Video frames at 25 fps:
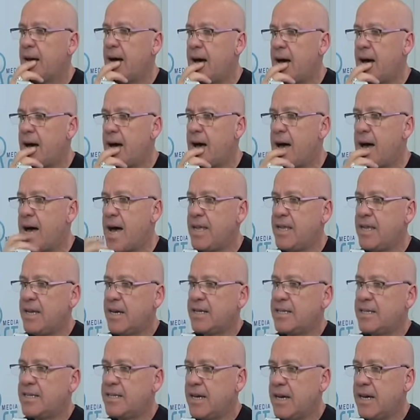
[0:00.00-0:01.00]
Uh, and you
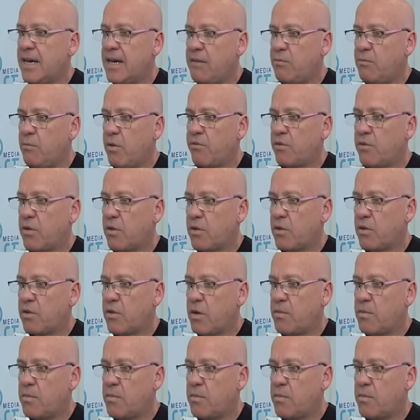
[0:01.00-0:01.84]
can see we've got the